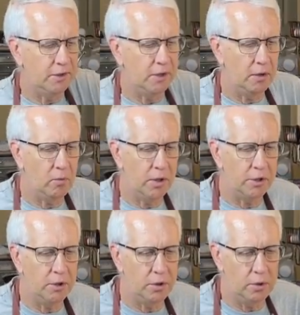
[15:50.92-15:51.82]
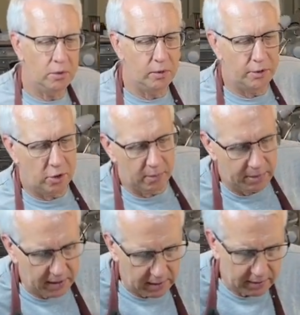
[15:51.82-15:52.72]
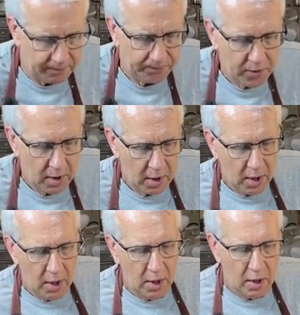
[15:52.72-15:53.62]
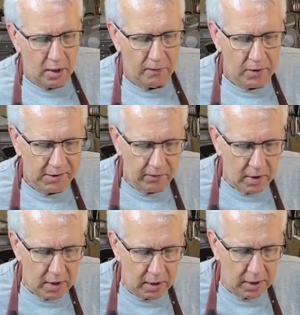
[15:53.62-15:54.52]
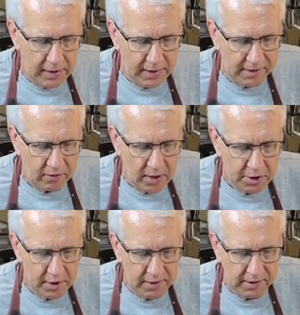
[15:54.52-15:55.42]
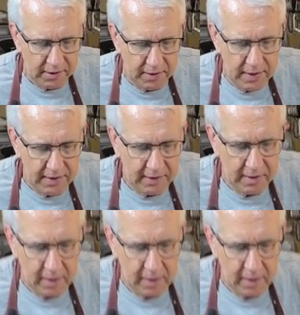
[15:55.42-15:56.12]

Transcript: on what to do with your build. First of all, the instructions, this